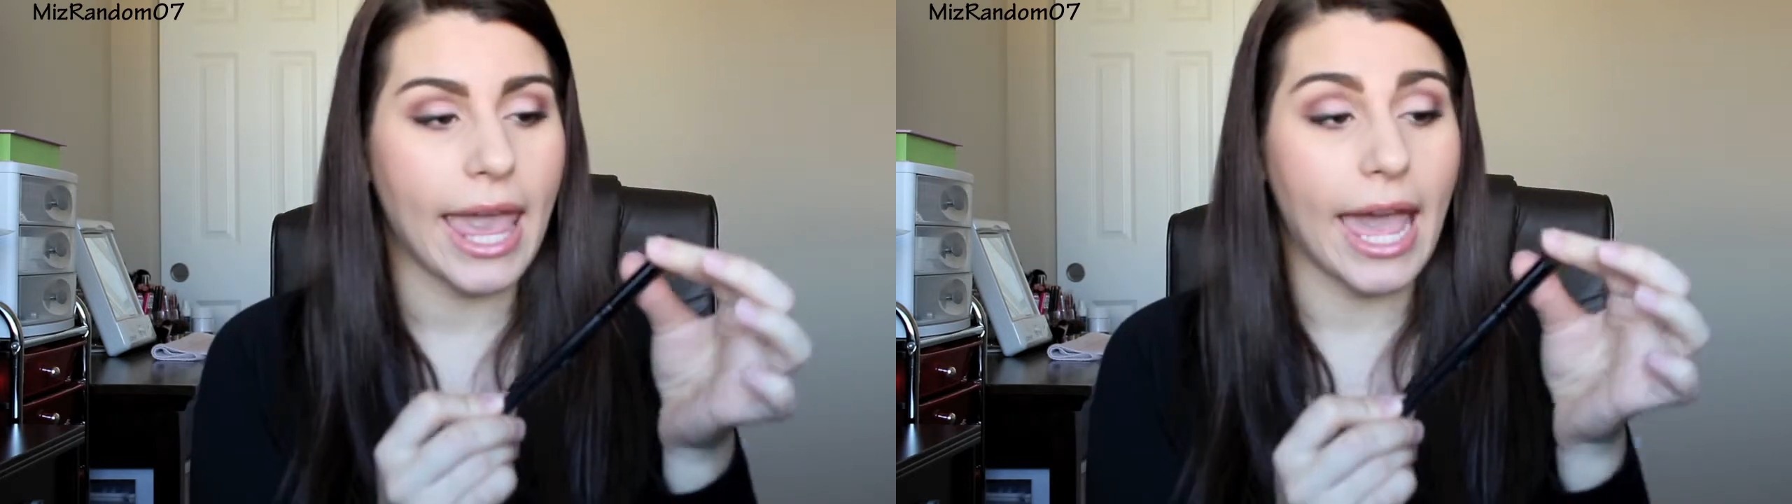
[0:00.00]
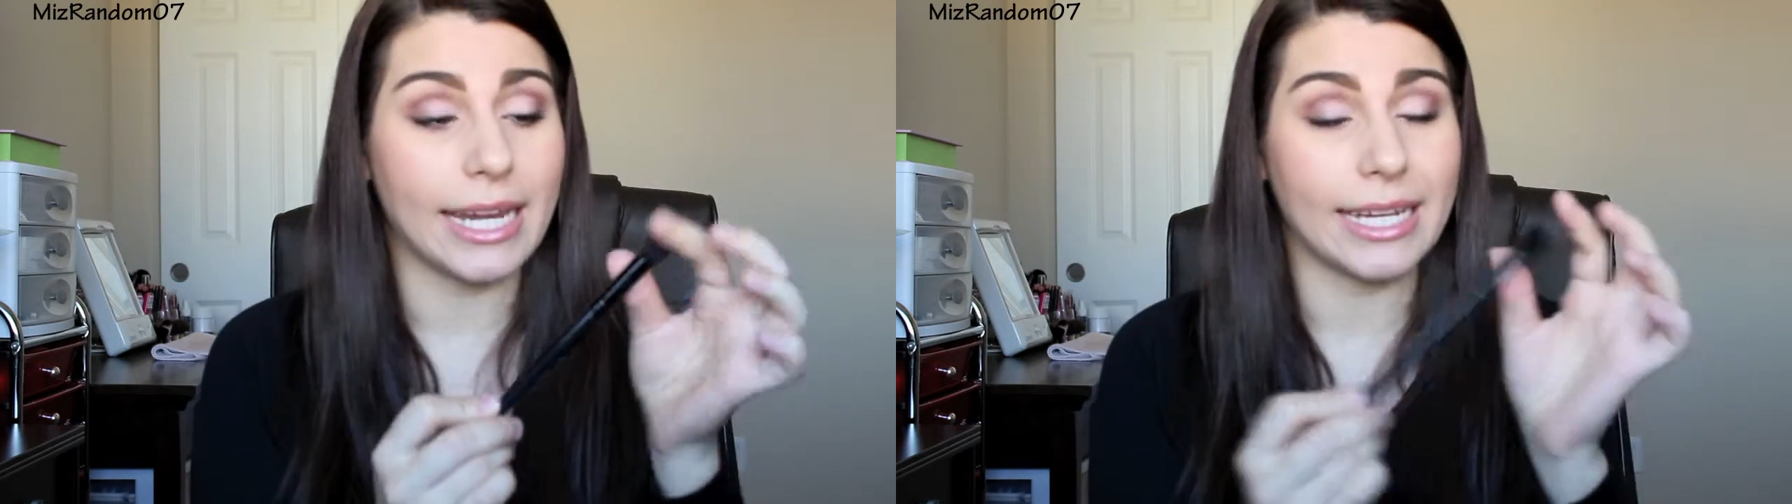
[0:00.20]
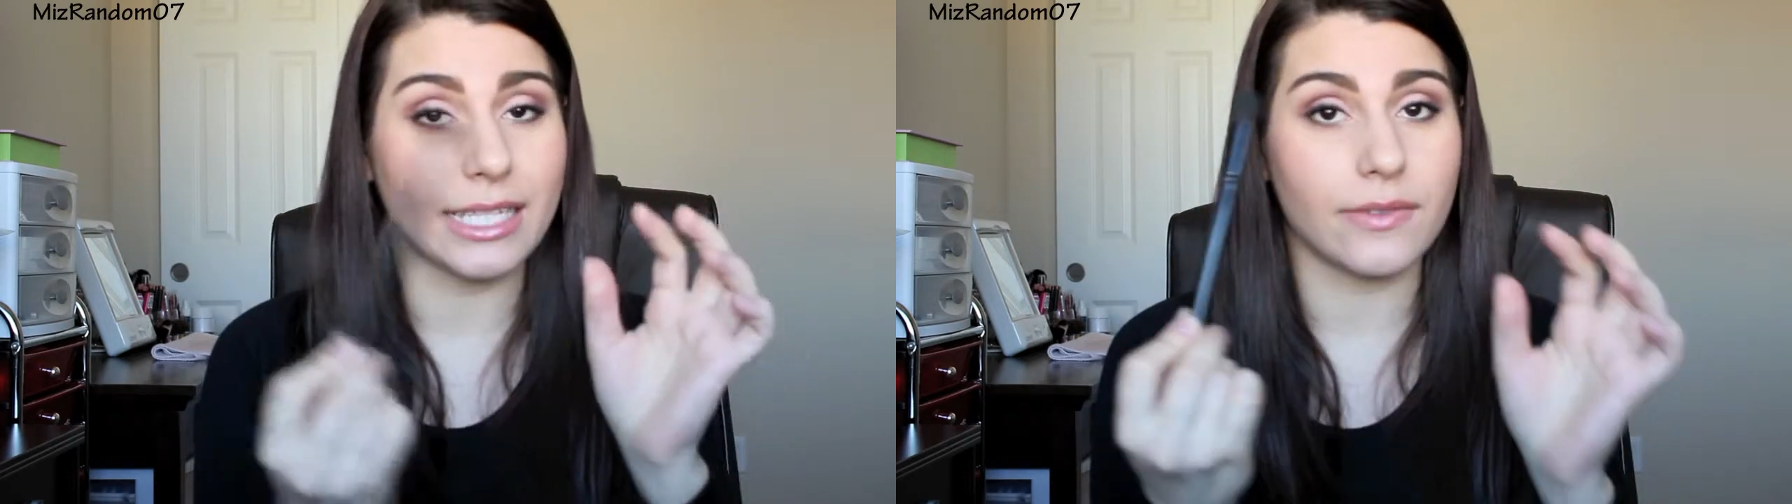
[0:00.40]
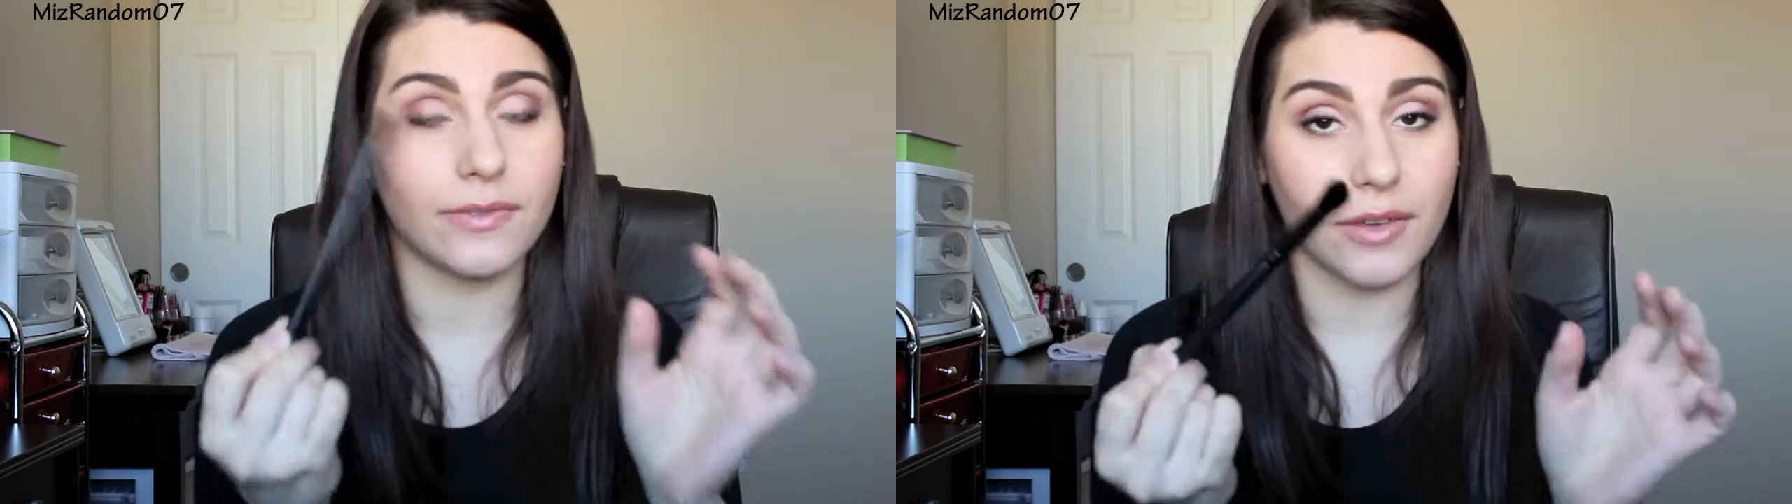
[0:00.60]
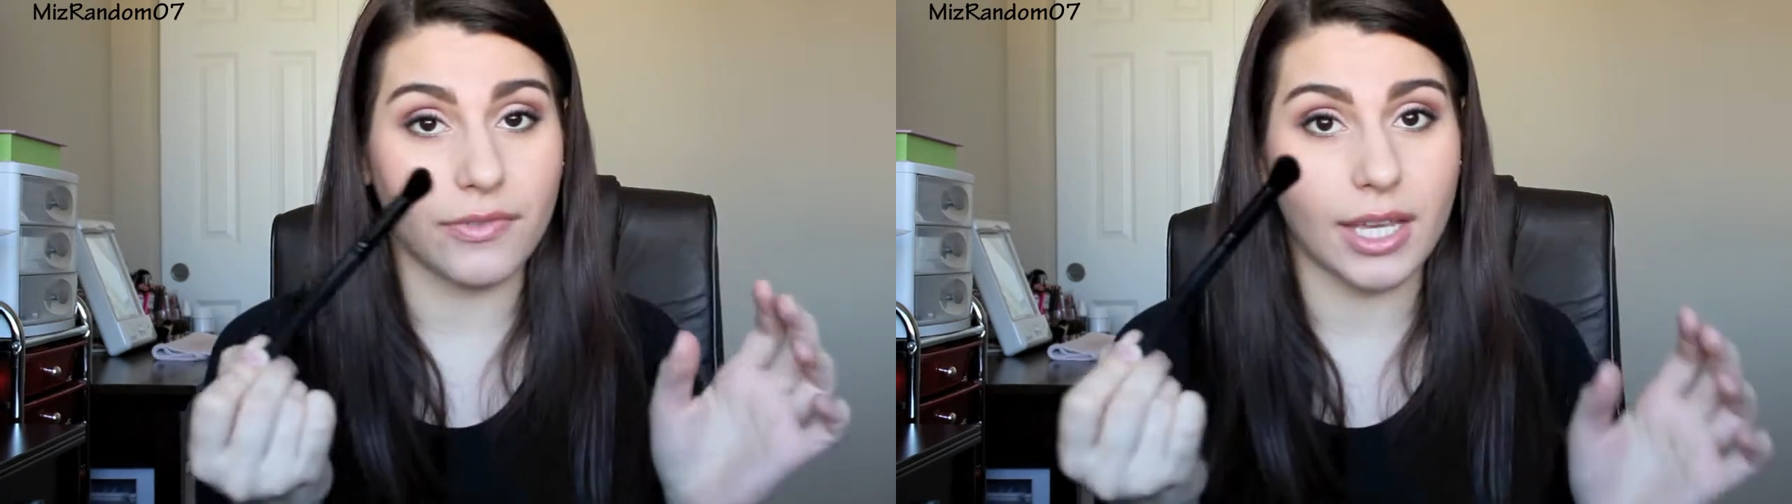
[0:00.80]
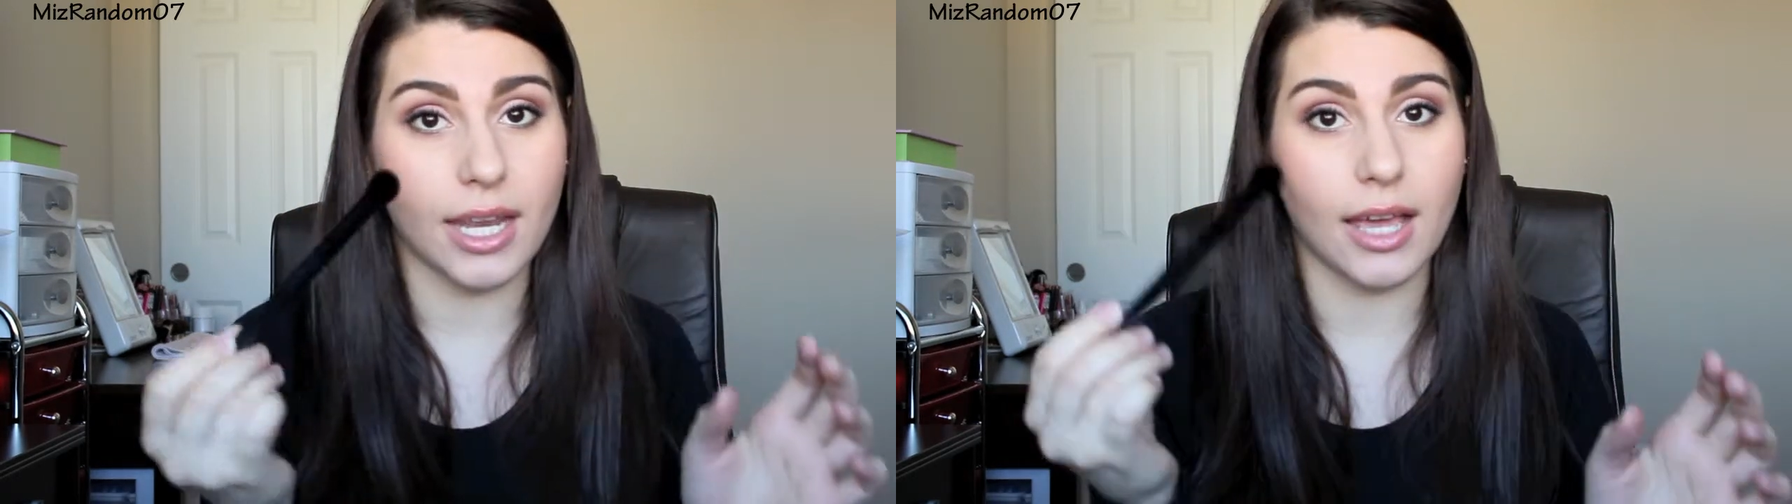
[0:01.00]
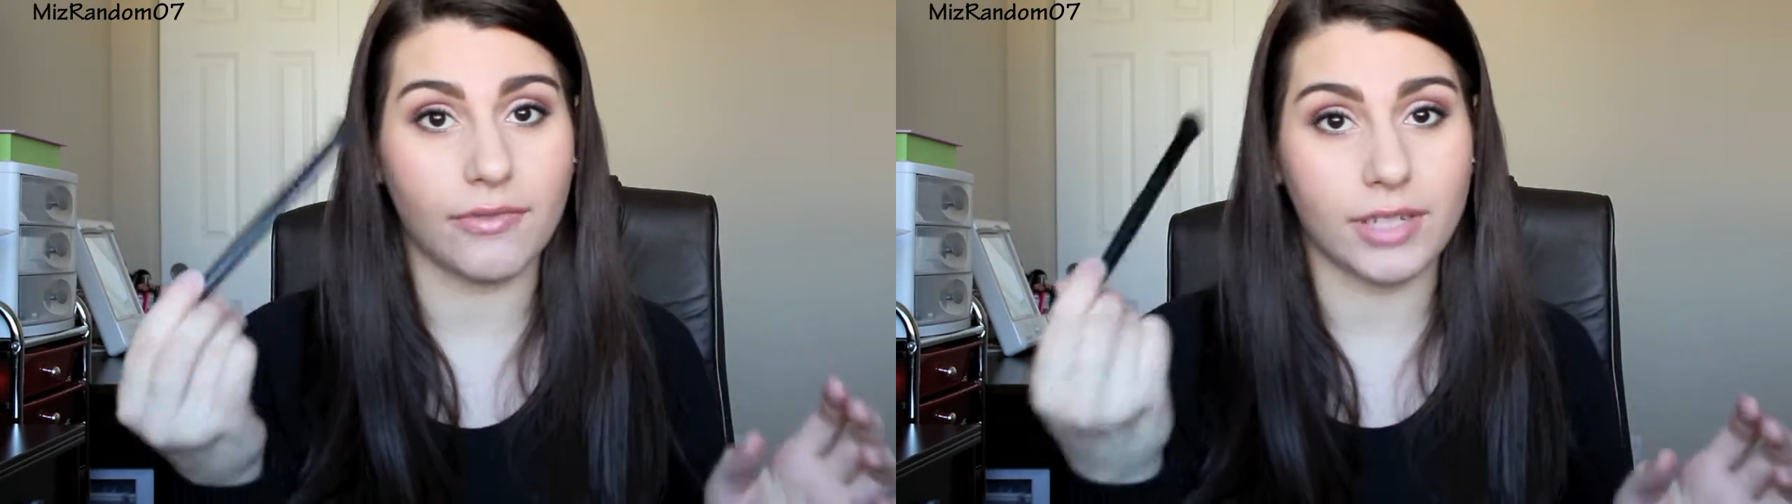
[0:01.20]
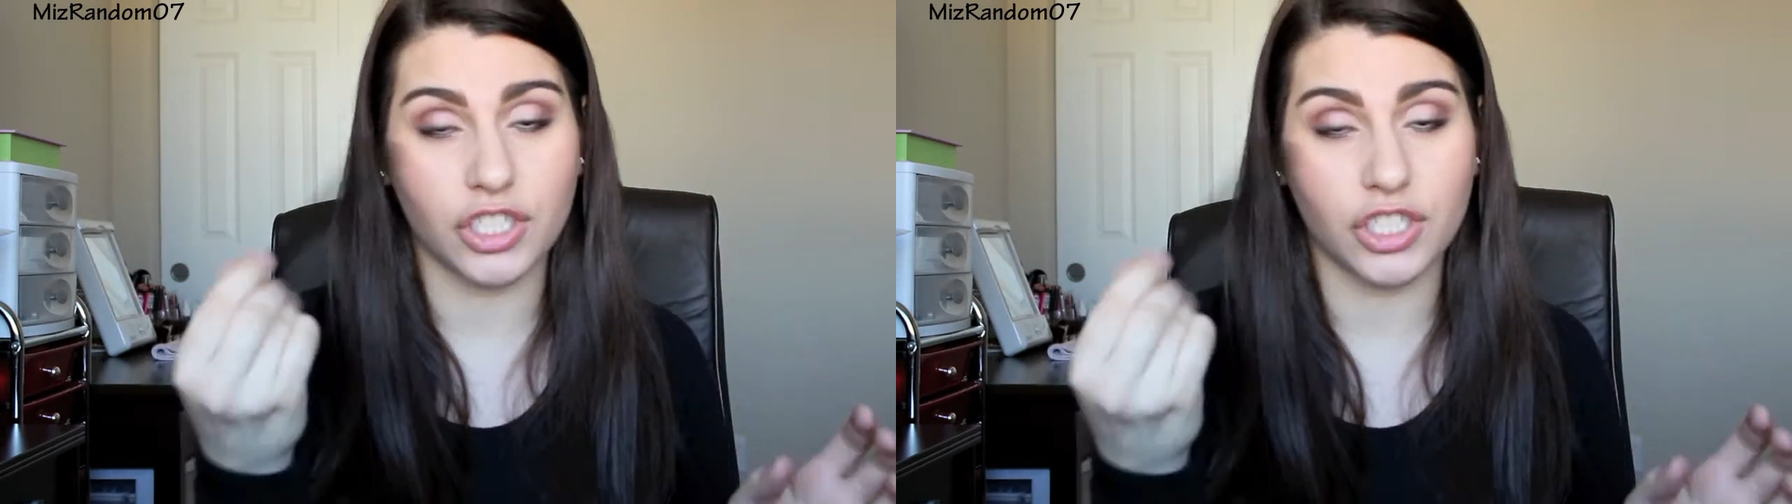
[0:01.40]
and it is fluffy enough